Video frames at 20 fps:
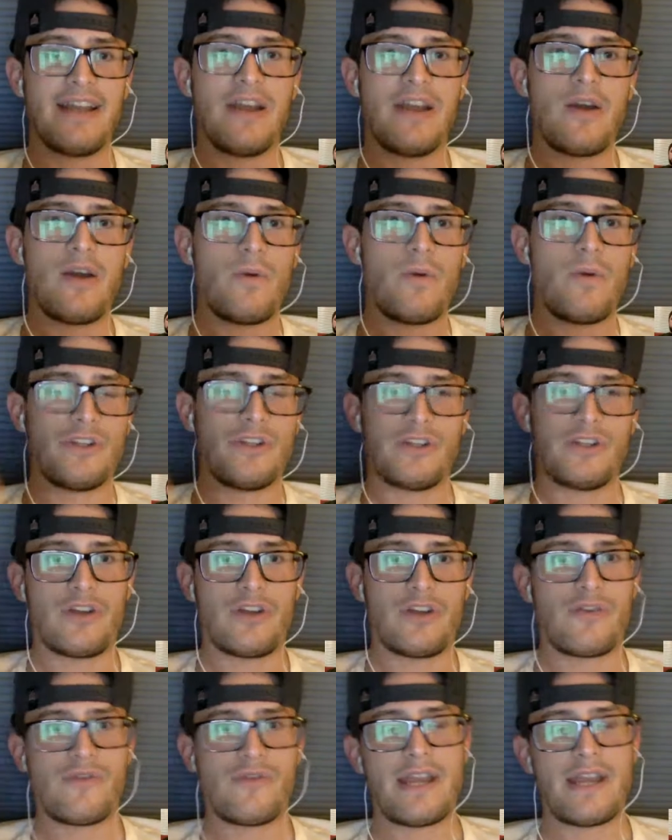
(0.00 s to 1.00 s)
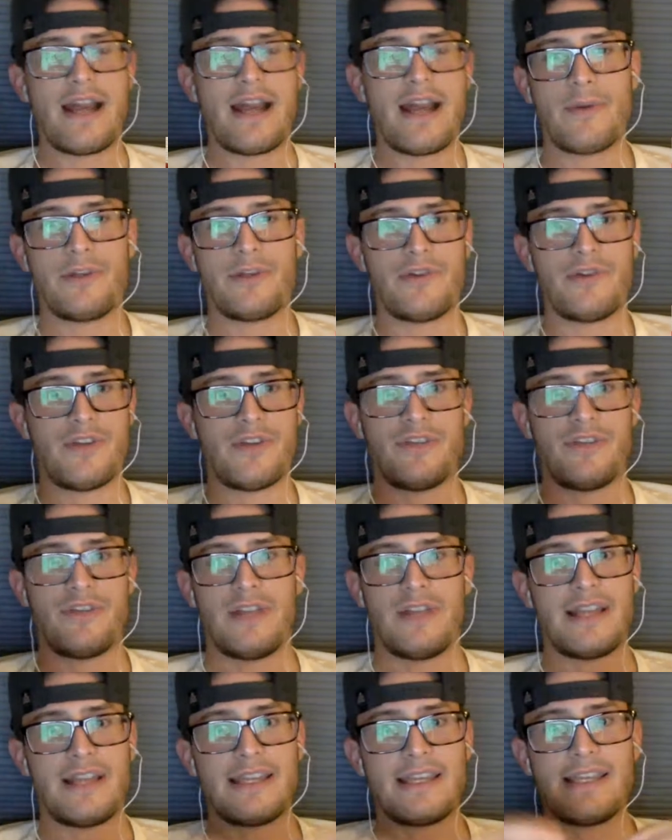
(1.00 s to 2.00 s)
which is going to create opportunities
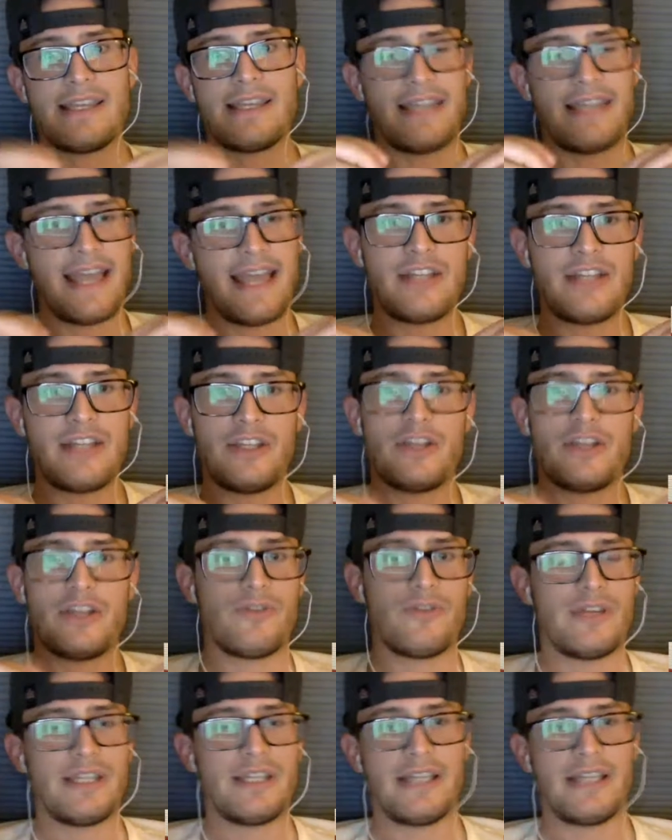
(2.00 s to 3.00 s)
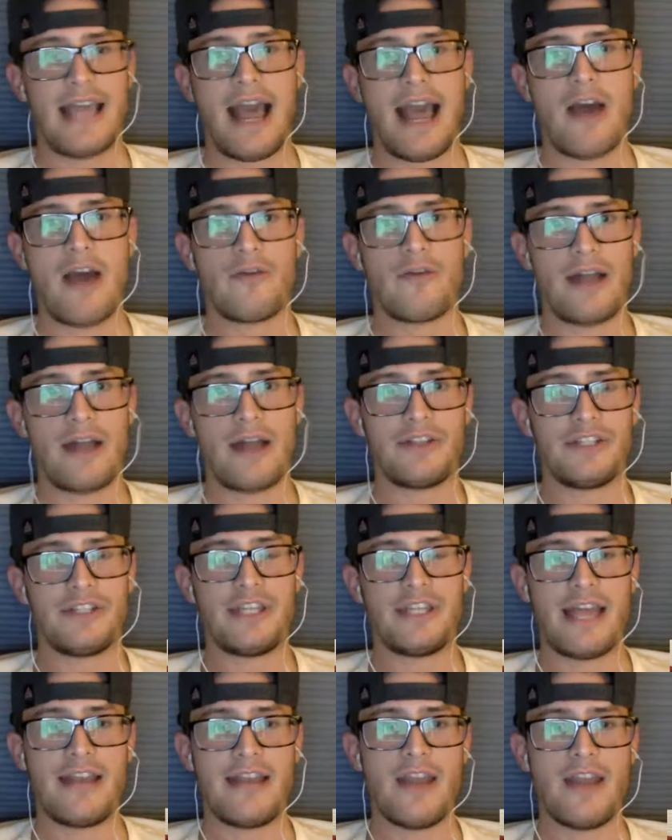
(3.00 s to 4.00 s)
for easy hitches or easy out routes to
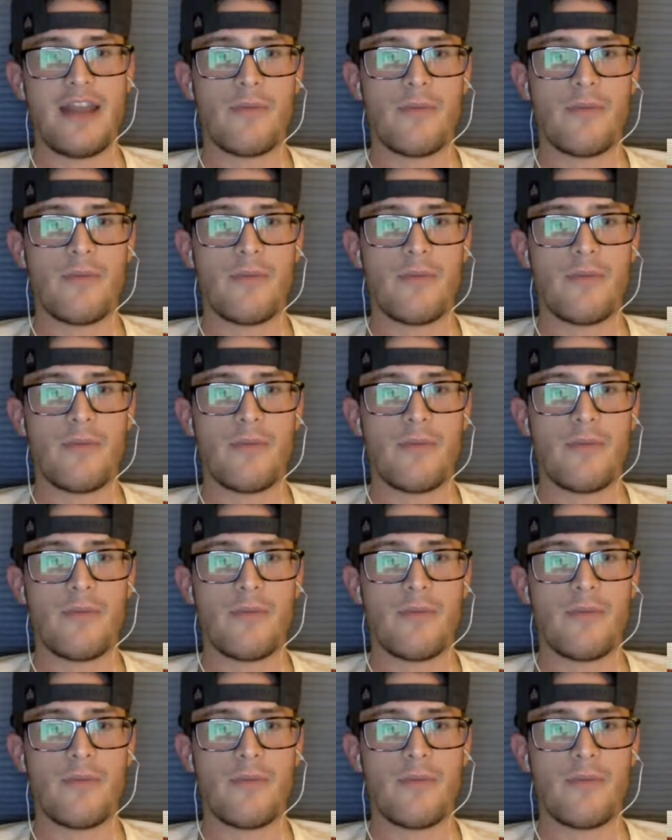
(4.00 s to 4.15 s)
that number